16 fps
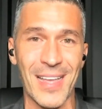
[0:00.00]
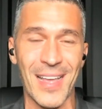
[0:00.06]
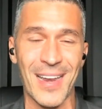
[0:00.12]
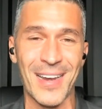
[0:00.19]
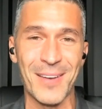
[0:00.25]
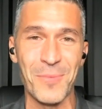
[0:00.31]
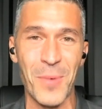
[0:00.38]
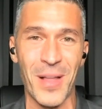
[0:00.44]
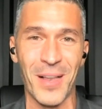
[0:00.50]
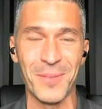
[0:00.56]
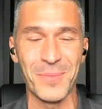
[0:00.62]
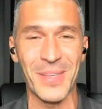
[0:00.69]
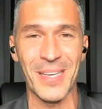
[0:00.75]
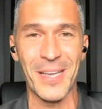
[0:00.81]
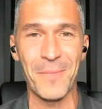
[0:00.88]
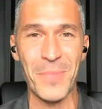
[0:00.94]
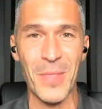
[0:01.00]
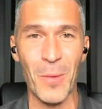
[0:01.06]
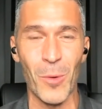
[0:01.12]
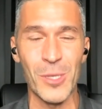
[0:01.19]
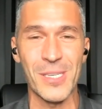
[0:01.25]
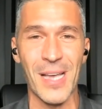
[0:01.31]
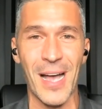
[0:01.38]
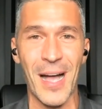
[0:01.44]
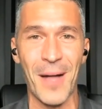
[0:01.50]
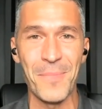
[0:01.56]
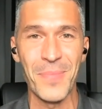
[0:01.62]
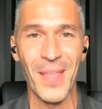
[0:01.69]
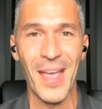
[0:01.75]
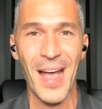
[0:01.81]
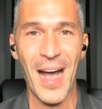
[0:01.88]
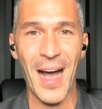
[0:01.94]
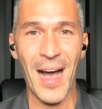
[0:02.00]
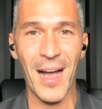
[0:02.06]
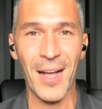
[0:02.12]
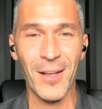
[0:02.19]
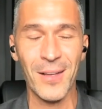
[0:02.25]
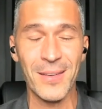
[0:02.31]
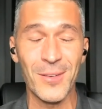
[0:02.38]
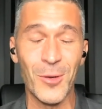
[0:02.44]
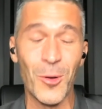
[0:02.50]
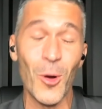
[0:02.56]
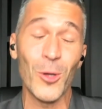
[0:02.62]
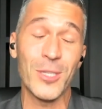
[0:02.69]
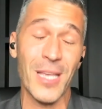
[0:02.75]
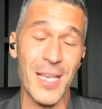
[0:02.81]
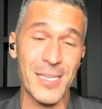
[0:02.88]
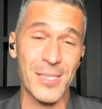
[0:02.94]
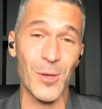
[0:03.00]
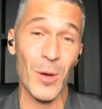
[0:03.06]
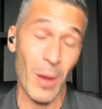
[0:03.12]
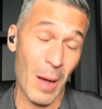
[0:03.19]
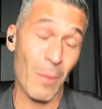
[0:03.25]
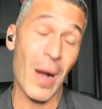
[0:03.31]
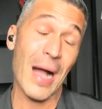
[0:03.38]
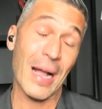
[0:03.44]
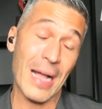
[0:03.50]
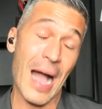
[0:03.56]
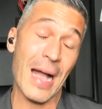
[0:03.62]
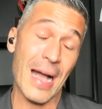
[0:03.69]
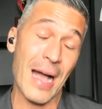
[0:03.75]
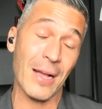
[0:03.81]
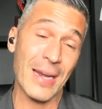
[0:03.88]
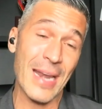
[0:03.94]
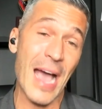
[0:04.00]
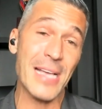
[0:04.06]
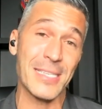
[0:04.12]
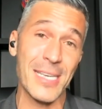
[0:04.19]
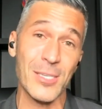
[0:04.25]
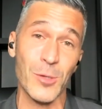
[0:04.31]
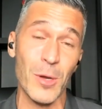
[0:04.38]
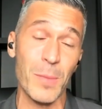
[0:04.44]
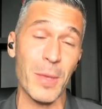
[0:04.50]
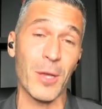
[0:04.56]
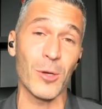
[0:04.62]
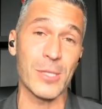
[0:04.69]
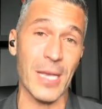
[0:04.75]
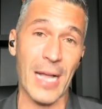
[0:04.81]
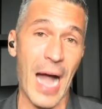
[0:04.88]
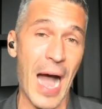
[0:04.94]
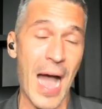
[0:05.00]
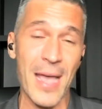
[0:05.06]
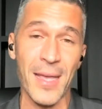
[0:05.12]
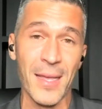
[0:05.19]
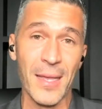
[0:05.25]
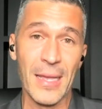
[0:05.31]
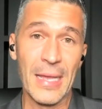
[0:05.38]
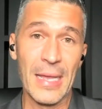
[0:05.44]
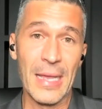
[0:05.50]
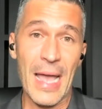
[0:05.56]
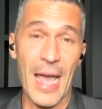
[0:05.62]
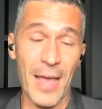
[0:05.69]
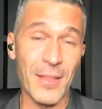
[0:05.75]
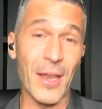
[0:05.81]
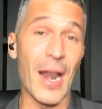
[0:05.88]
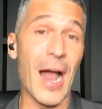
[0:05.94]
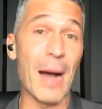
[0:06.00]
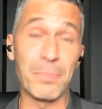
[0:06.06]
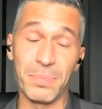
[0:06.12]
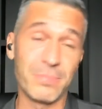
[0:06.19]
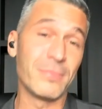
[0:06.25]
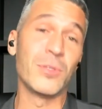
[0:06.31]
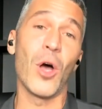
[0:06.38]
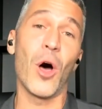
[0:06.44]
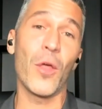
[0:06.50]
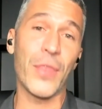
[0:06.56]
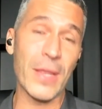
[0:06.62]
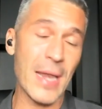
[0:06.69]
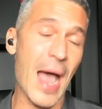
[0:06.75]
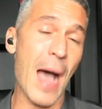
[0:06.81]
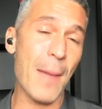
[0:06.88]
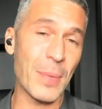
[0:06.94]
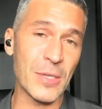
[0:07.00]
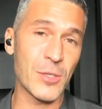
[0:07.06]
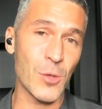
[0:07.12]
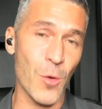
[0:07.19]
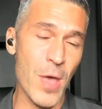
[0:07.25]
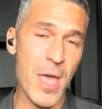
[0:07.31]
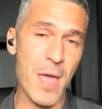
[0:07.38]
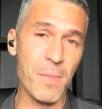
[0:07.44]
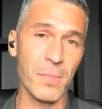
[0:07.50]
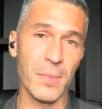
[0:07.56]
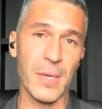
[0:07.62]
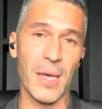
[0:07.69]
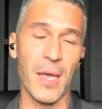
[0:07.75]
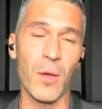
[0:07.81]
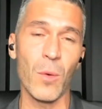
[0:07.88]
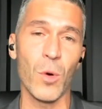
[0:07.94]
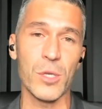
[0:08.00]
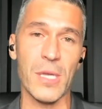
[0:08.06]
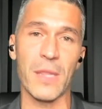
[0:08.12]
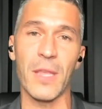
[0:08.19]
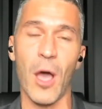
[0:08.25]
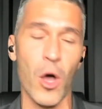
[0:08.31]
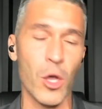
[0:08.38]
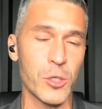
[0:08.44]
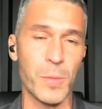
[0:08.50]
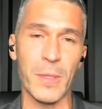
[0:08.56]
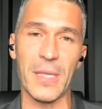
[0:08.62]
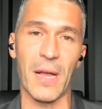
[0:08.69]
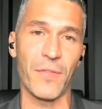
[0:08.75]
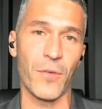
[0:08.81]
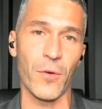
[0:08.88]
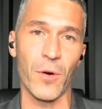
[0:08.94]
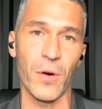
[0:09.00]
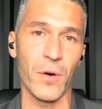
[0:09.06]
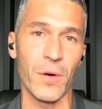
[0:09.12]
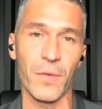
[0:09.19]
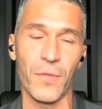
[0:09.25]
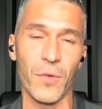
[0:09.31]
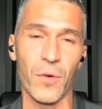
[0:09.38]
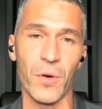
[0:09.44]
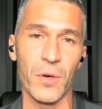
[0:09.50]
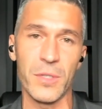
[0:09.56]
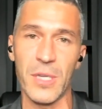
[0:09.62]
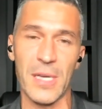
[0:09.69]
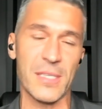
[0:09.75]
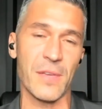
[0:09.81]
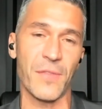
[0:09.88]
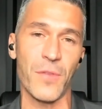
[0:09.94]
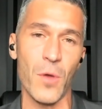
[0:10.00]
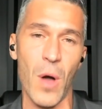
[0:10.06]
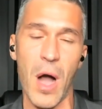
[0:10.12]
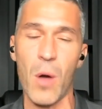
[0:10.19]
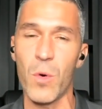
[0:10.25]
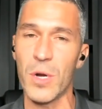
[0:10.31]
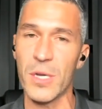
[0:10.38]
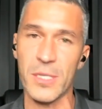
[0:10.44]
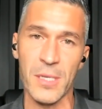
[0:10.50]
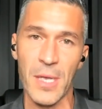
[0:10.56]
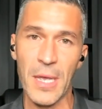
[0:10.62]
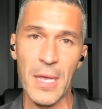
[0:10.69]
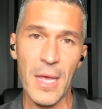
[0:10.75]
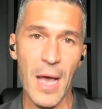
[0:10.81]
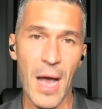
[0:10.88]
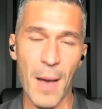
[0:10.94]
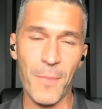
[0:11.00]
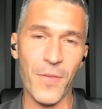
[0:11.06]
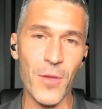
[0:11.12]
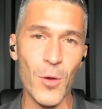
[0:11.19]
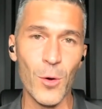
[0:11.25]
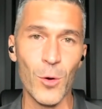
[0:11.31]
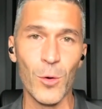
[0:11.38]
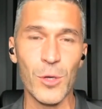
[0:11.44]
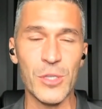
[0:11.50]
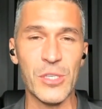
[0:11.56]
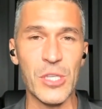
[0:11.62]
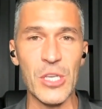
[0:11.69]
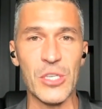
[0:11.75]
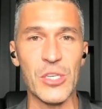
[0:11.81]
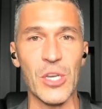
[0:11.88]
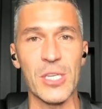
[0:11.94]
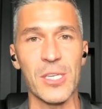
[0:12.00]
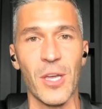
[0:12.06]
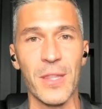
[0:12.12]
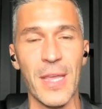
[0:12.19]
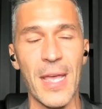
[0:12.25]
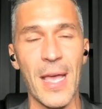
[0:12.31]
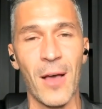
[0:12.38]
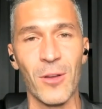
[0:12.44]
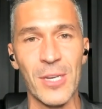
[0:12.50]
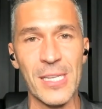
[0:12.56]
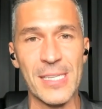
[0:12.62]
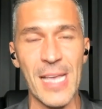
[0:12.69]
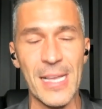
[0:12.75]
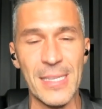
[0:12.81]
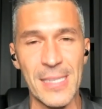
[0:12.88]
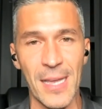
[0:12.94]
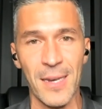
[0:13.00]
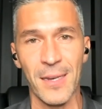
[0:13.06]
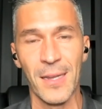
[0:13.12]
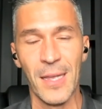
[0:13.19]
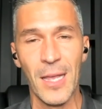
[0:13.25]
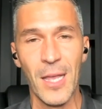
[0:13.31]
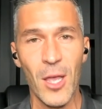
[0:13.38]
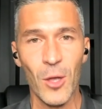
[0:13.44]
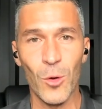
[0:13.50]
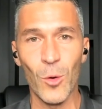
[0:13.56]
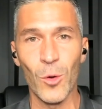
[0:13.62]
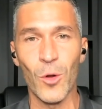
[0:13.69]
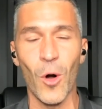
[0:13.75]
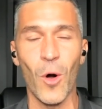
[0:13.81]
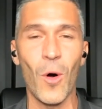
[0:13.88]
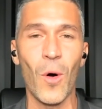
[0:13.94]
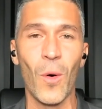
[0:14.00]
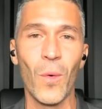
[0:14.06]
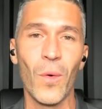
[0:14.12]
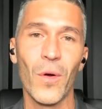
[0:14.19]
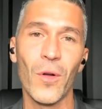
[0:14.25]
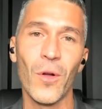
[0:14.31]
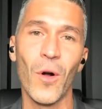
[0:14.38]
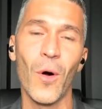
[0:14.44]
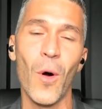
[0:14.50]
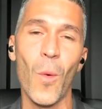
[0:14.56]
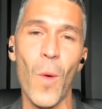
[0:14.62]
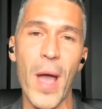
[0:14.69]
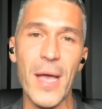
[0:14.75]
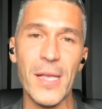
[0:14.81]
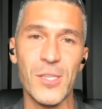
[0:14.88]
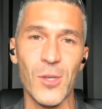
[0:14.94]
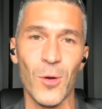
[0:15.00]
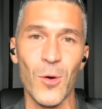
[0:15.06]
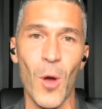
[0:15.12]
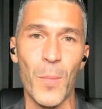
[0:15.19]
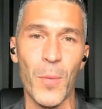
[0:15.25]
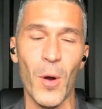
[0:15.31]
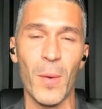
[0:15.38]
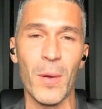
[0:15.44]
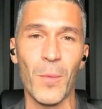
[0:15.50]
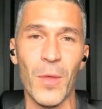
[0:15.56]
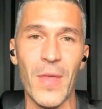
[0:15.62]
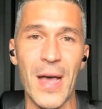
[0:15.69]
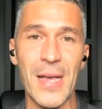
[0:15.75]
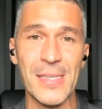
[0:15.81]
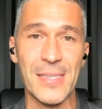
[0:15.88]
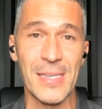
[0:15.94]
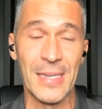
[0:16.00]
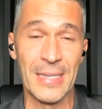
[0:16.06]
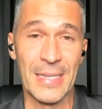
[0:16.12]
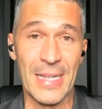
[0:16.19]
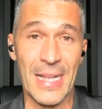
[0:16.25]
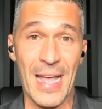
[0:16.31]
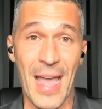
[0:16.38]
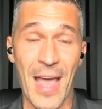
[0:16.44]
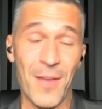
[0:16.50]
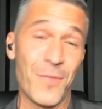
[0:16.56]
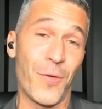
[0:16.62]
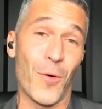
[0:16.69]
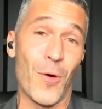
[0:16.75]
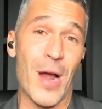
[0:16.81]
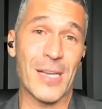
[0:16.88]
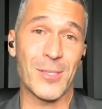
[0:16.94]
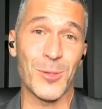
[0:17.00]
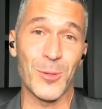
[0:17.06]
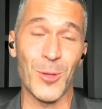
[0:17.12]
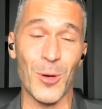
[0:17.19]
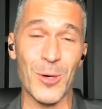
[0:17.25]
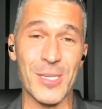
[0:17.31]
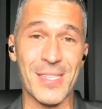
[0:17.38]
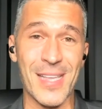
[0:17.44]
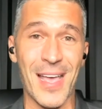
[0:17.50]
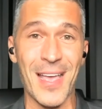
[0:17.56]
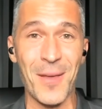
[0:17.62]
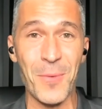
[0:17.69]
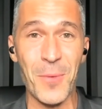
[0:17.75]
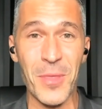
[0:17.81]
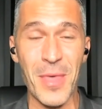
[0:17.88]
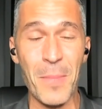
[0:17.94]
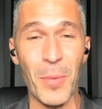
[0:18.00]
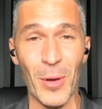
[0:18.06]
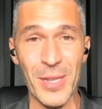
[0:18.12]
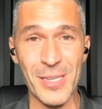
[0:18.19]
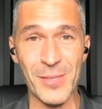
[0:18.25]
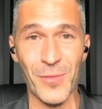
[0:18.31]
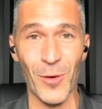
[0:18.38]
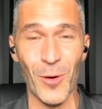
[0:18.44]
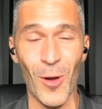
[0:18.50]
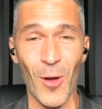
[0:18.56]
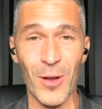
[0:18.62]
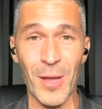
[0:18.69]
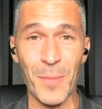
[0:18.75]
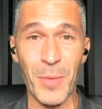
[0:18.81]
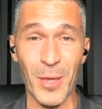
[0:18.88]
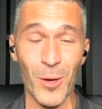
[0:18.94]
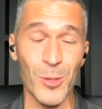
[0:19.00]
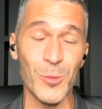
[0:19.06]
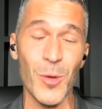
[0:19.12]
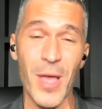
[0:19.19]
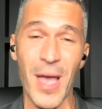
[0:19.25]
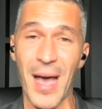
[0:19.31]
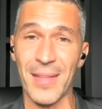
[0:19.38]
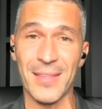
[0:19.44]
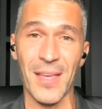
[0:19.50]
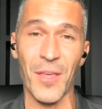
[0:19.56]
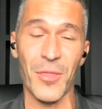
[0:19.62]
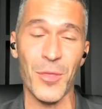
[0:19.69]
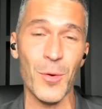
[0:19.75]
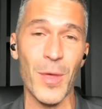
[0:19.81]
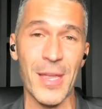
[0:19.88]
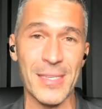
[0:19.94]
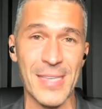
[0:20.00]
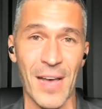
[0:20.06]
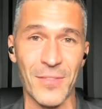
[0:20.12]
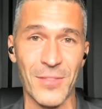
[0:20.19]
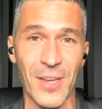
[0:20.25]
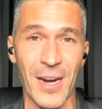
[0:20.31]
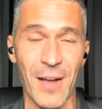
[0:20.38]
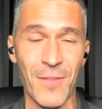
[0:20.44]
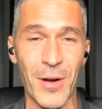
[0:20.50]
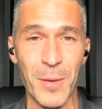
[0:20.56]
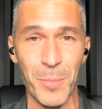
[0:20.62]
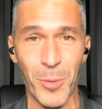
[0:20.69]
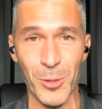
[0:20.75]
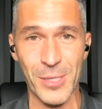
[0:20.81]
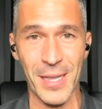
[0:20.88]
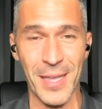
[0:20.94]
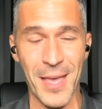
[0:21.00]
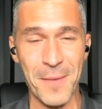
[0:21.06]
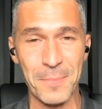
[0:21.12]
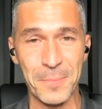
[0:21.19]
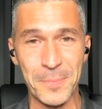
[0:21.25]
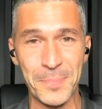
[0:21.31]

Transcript: And well, it was a good history, a nice history, because the guy ended up, nothing happened to him. He was at the hospital for just a few hours, a few stitches on his head, and could go away, so no problem with us. And for us to don't stay with the police for longer, because we had 3 days after a very important game.